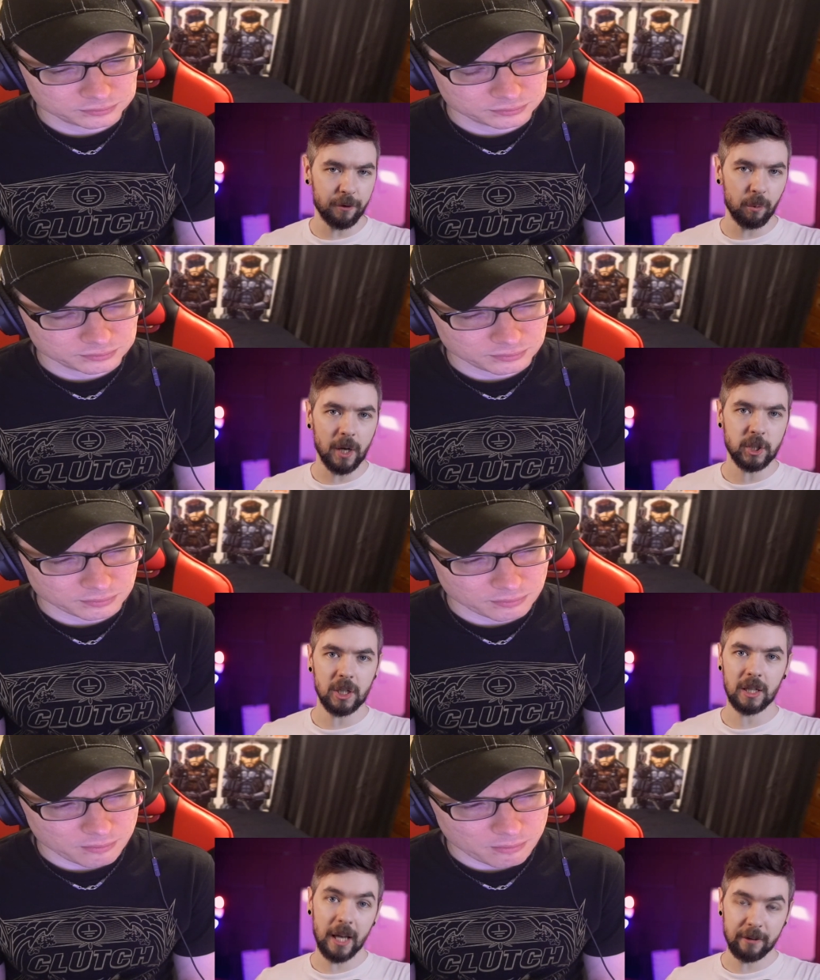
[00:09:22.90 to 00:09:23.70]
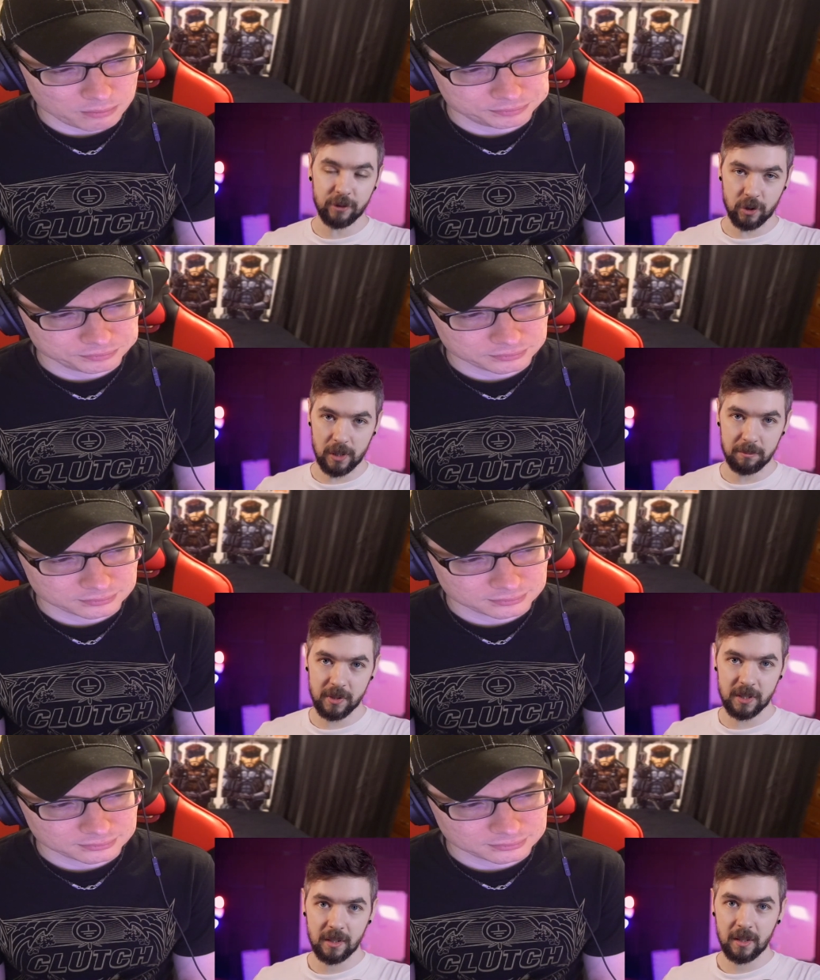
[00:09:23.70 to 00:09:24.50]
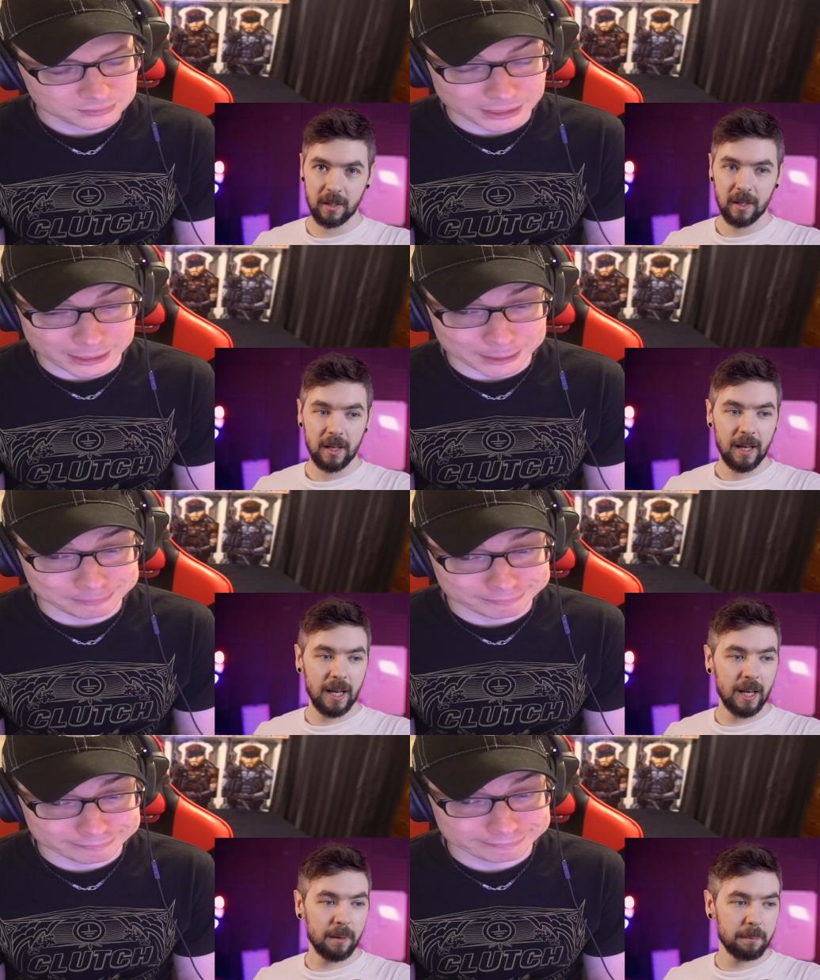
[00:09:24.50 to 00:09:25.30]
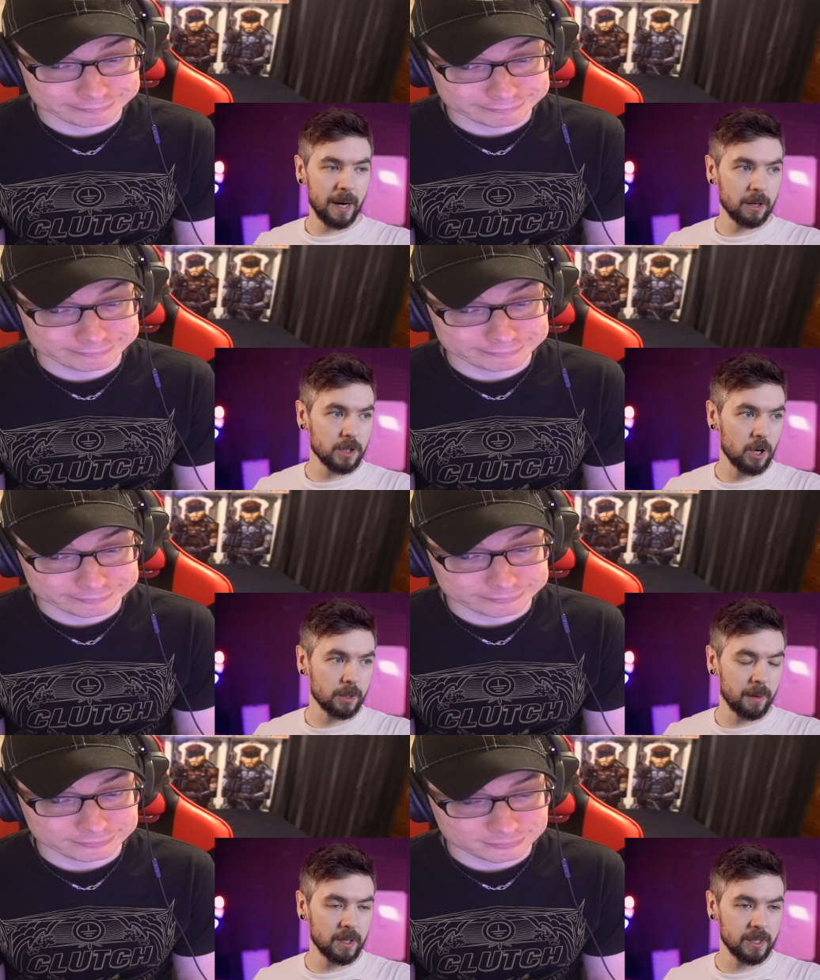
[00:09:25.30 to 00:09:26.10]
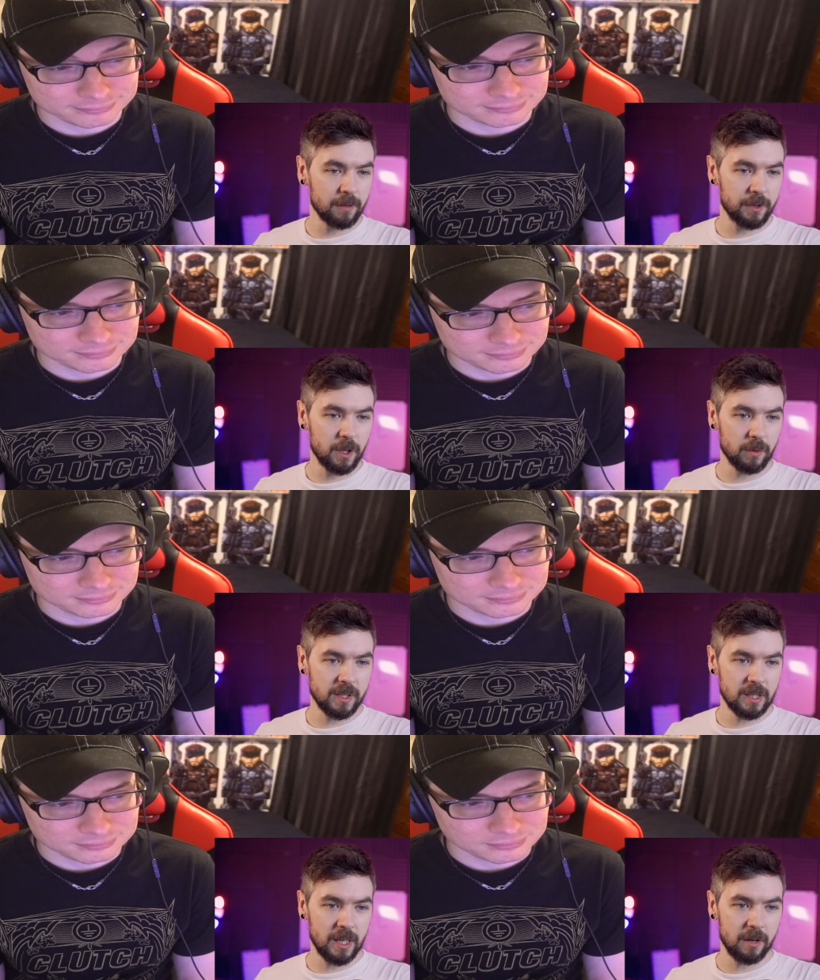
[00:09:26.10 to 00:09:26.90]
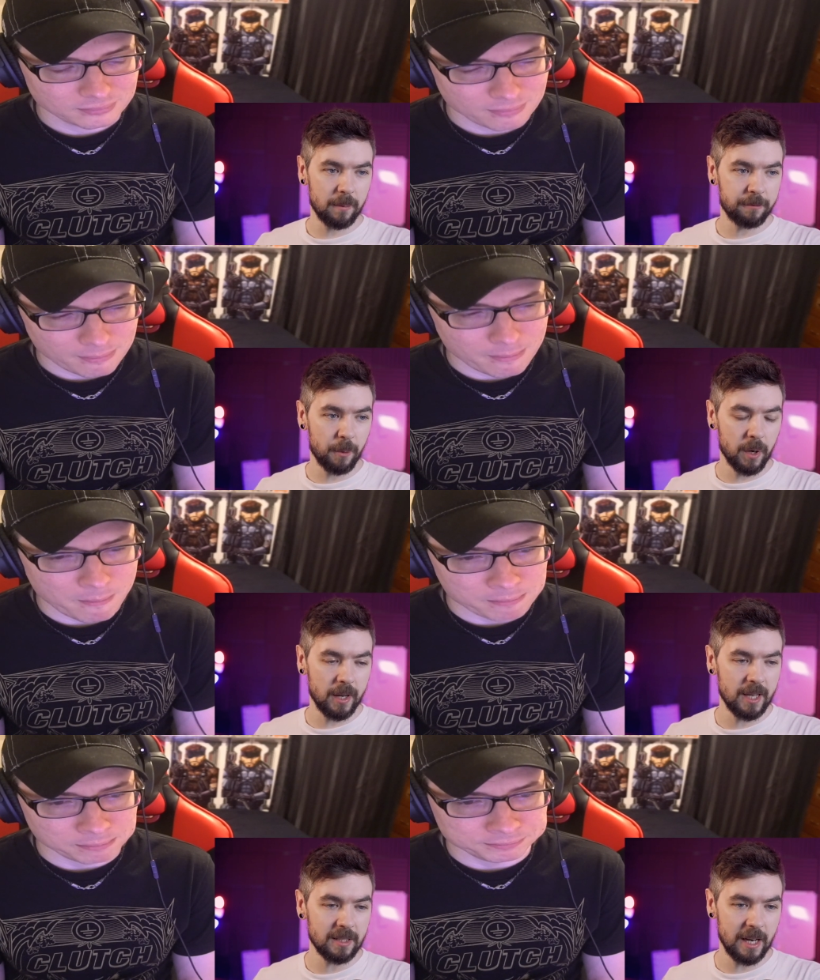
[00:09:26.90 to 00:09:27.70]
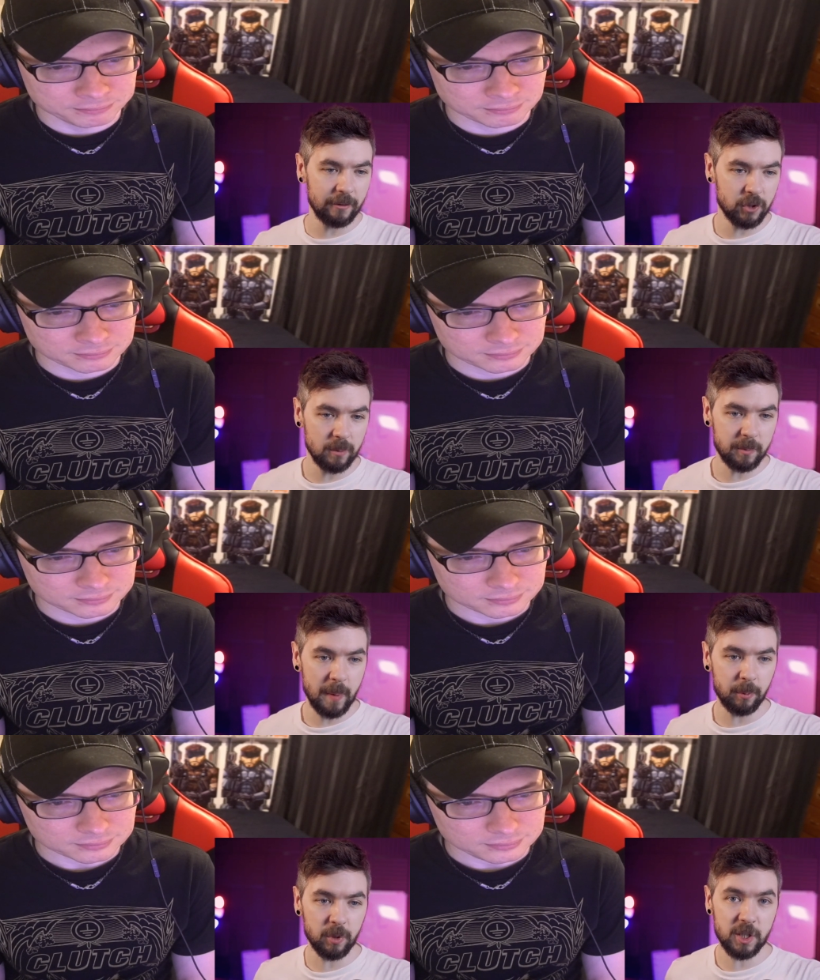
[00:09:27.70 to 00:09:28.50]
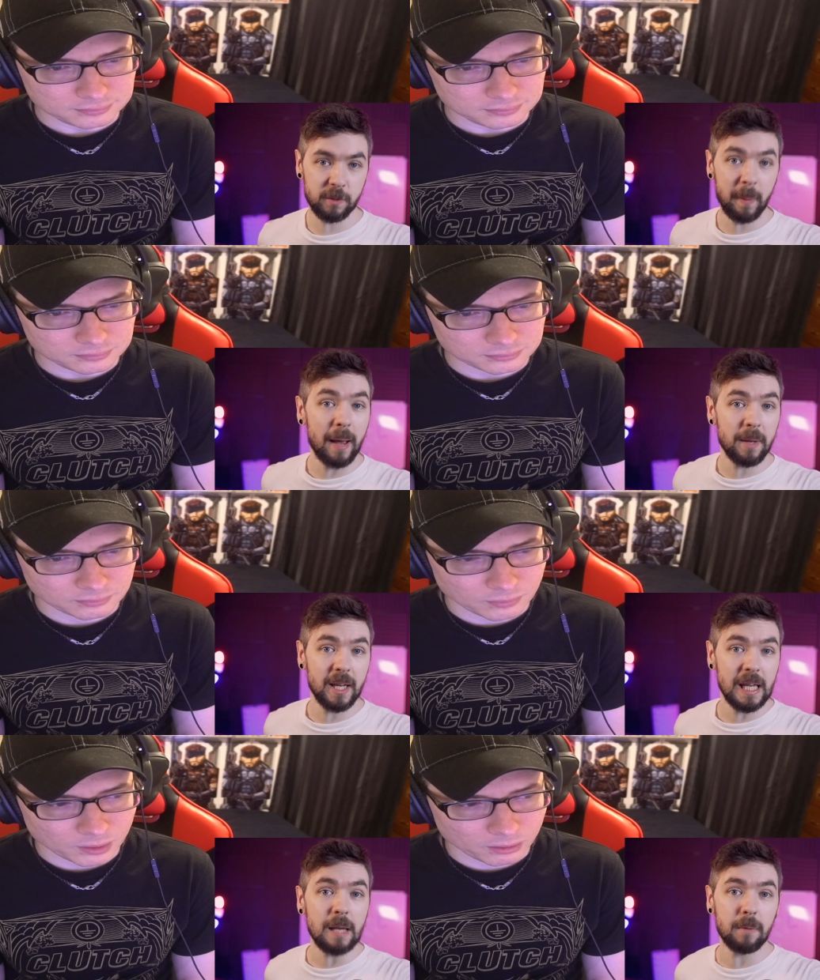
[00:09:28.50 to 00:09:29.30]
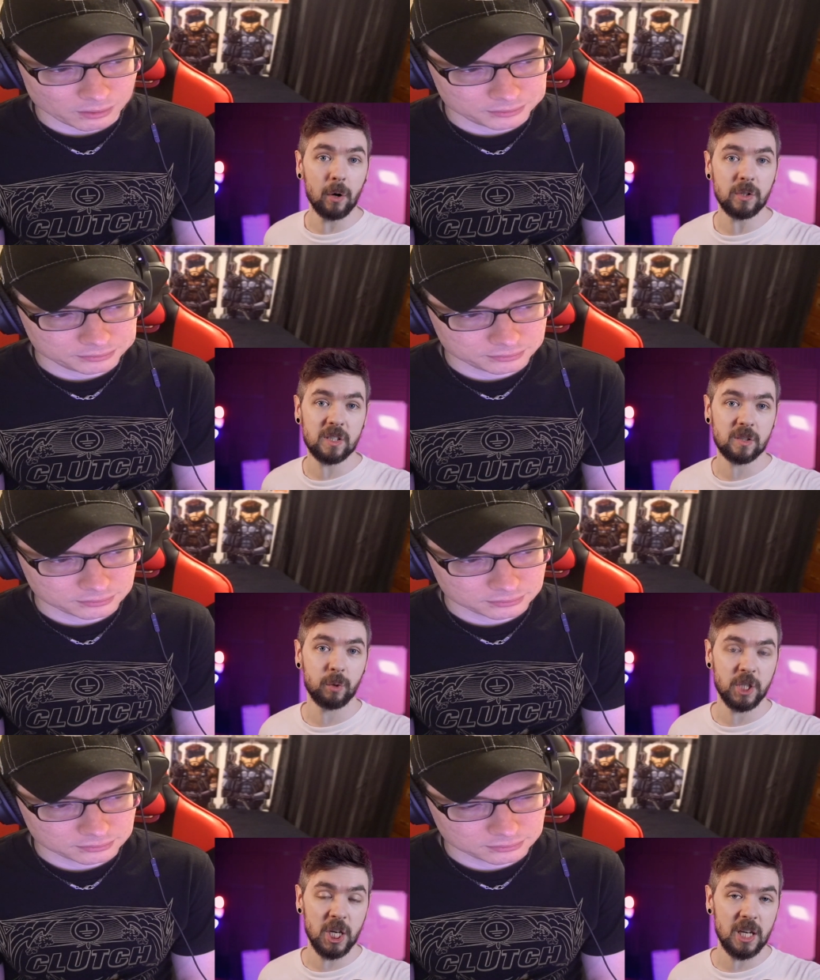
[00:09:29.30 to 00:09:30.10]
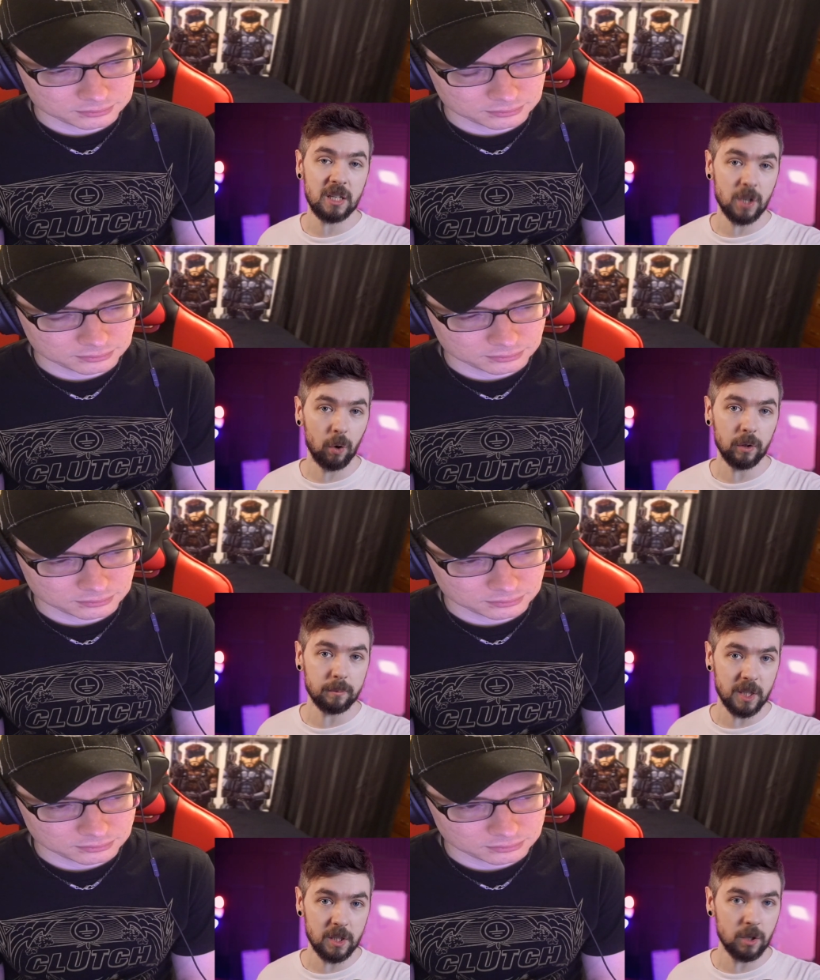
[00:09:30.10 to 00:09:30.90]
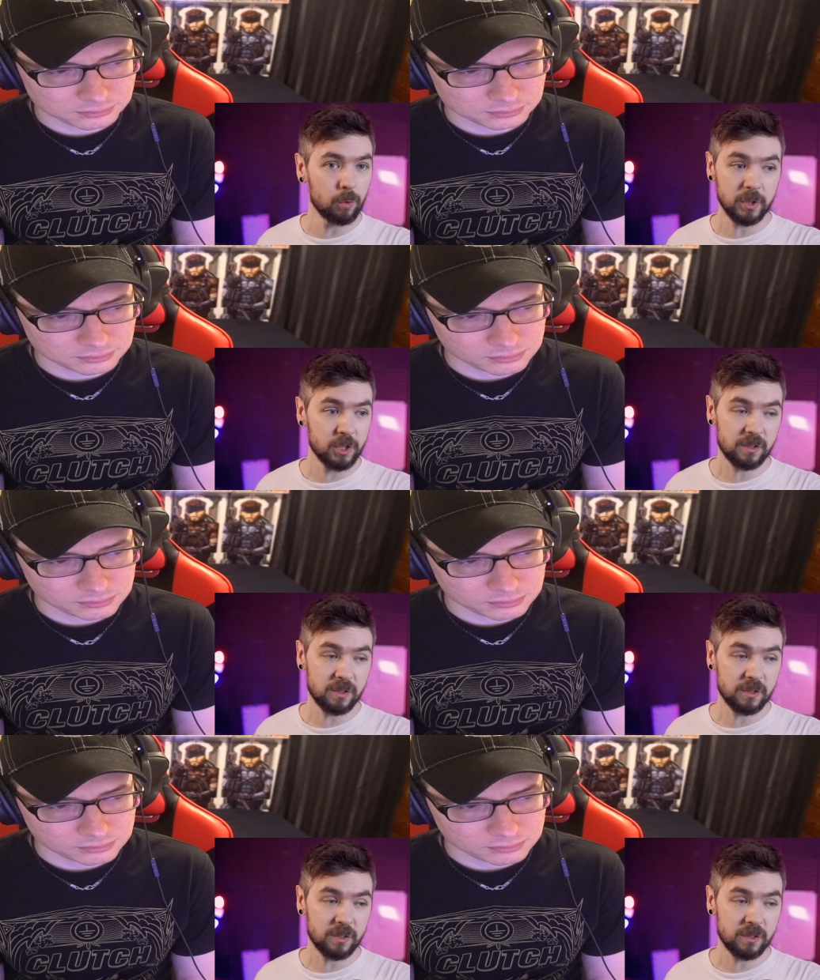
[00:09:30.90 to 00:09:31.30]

Speaker 1: for watching live streams. Yeah. Mark talked about it in a video recently from one of his live streams. People were spamming emotes, which he told them to do, which